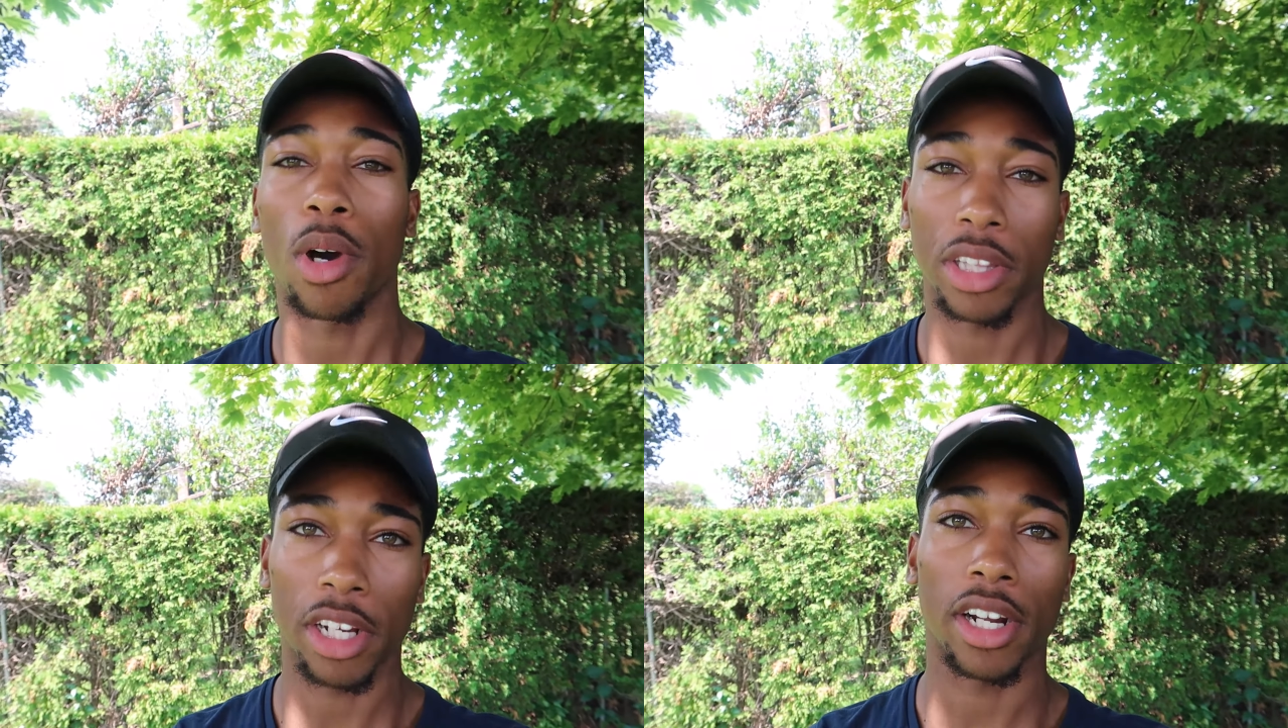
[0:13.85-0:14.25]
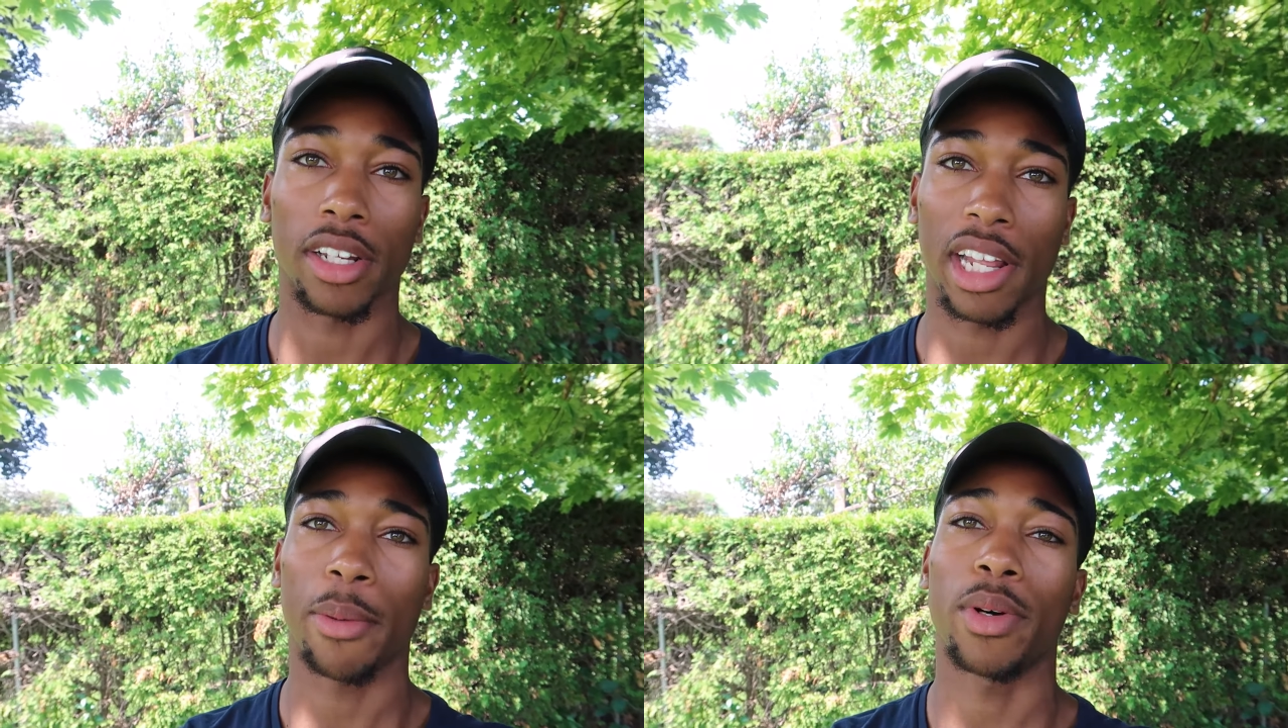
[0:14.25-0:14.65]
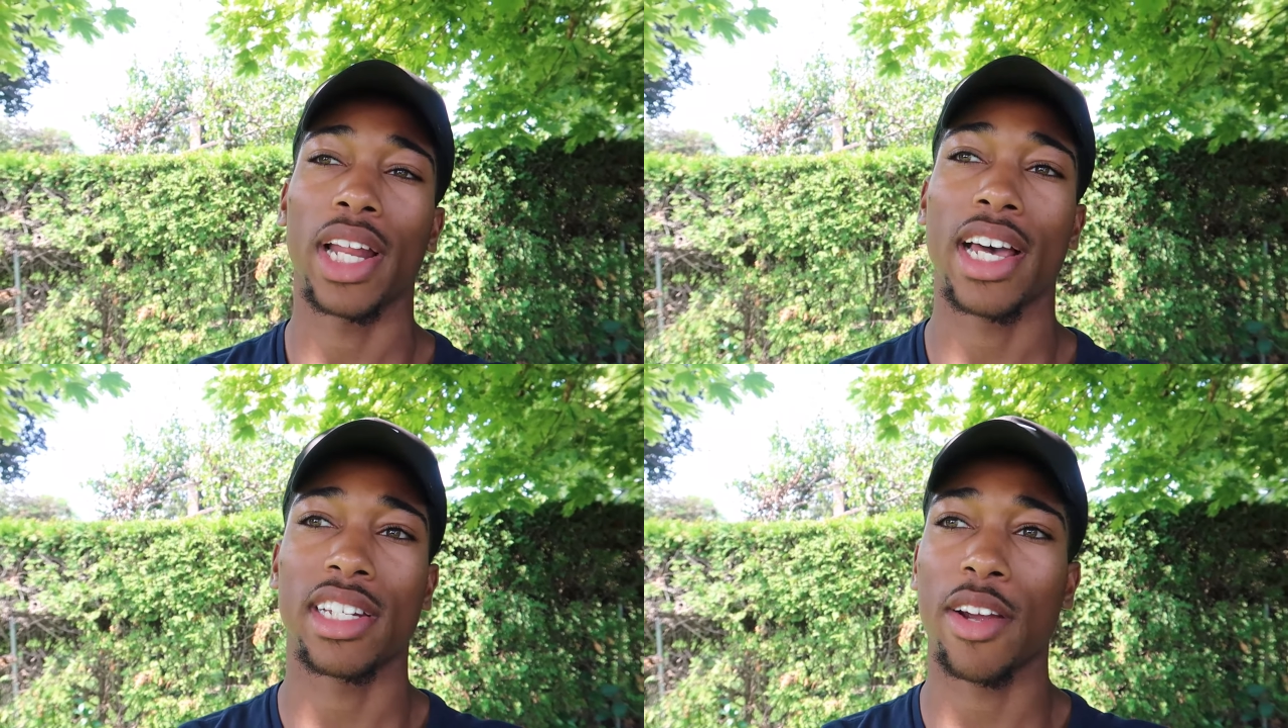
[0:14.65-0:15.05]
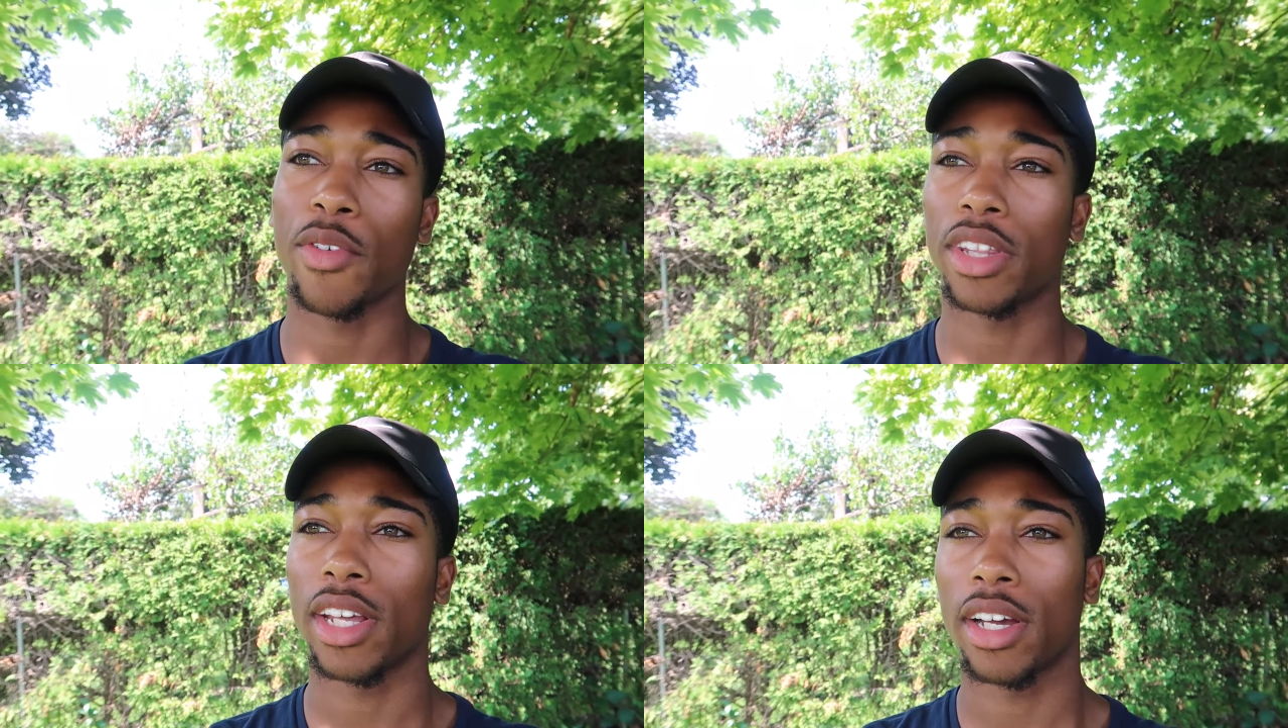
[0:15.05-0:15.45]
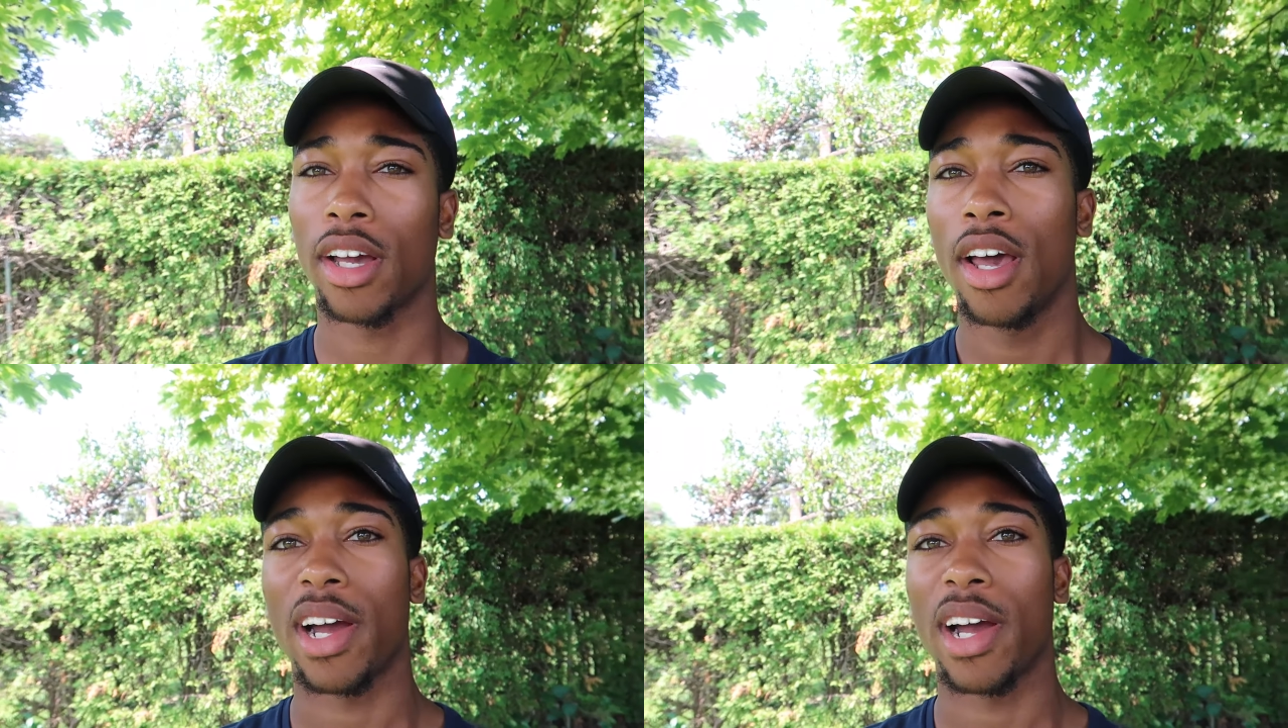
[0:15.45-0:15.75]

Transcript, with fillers: what they're labeled as and everything,